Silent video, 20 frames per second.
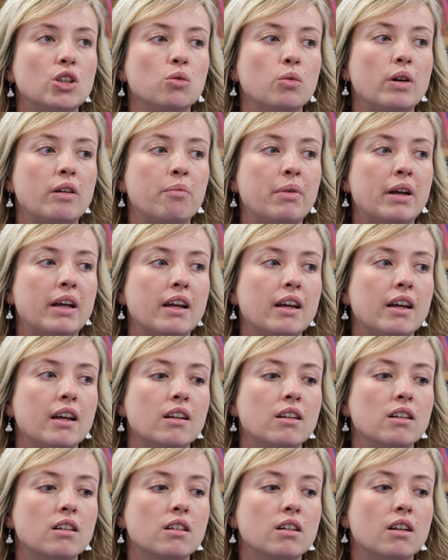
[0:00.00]
So we've
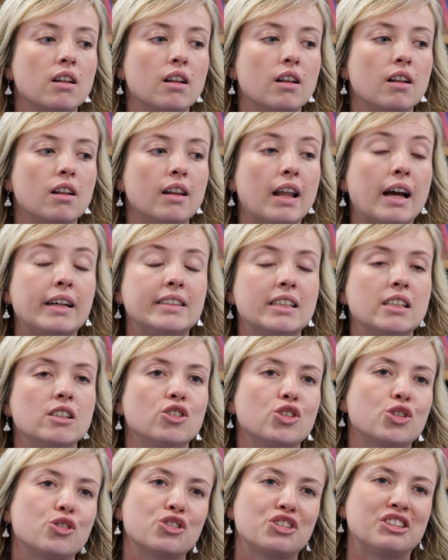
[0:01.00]
been letting the
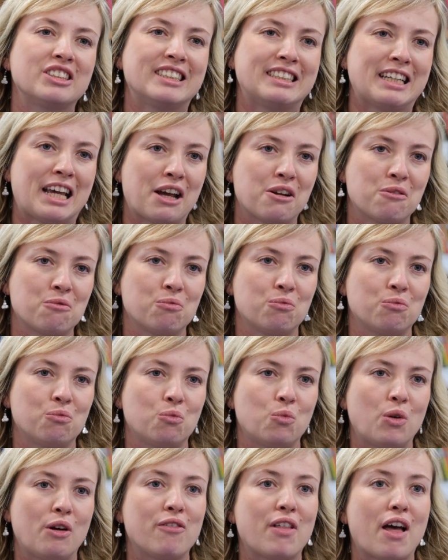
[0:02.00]
children sit
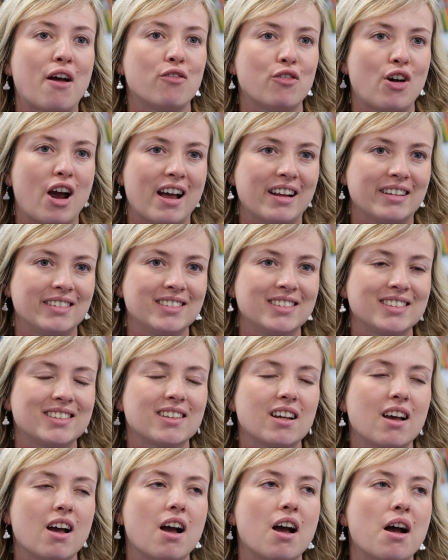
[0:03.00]
with their friends,
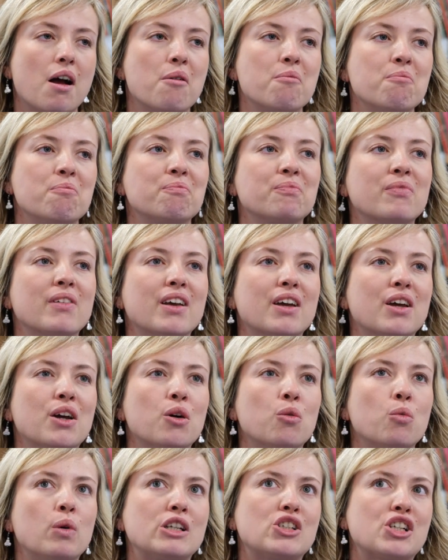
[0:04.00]

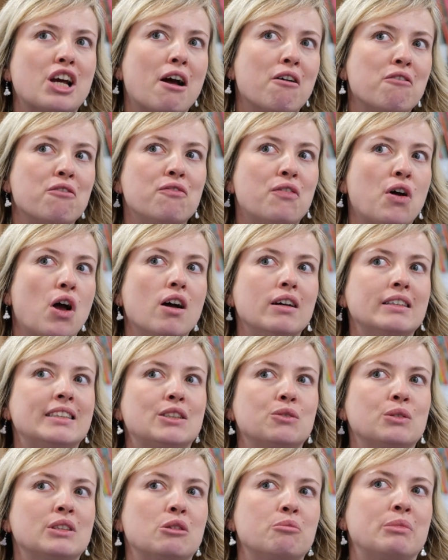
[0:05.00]
which at
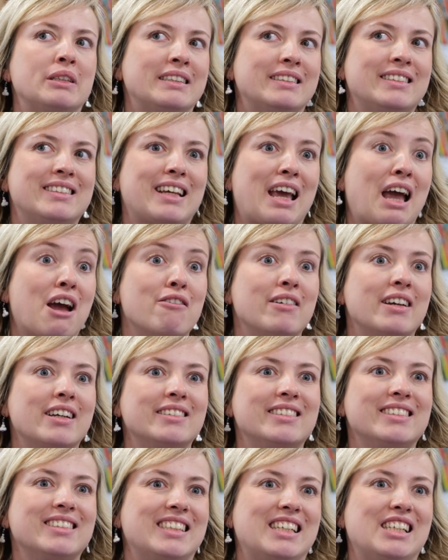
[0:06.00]
first was a bit scary
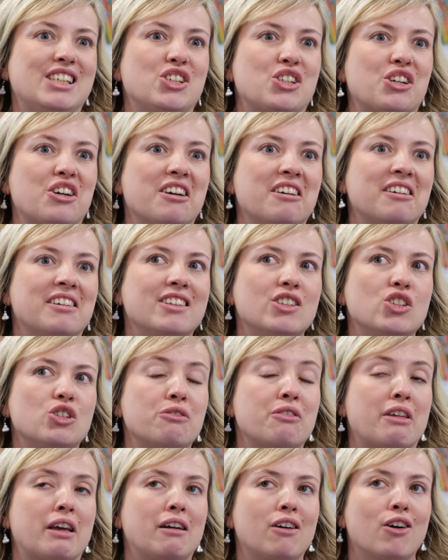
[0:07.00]
as a teacher, because you
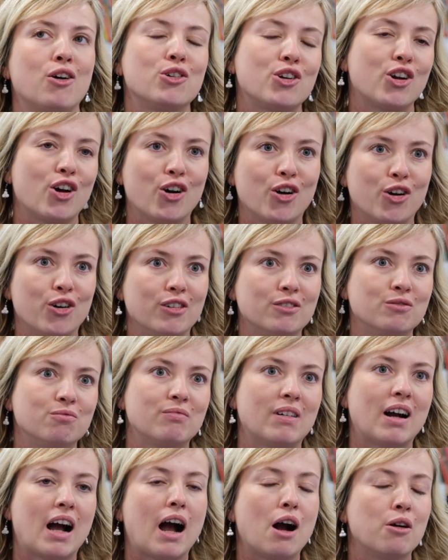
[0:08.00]
think, oh no,
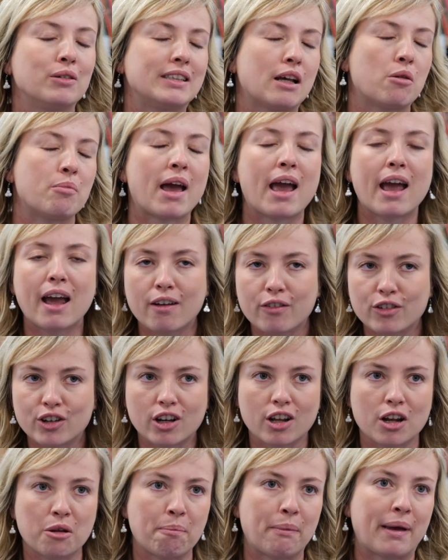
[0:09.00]
how is their behaviour
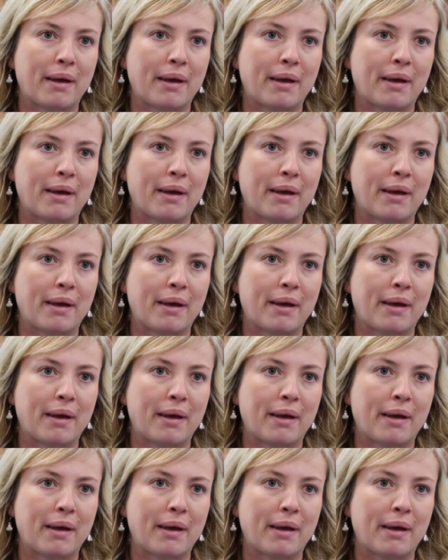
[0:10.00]
going to